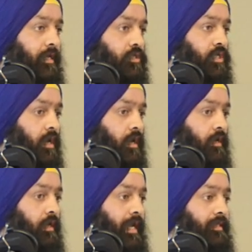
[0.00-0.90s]
that
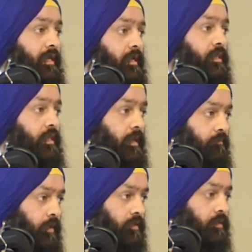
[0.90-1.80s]
cha and that
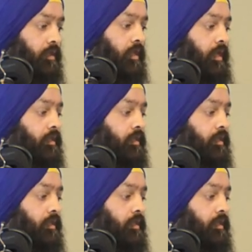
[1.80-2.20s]
excitement,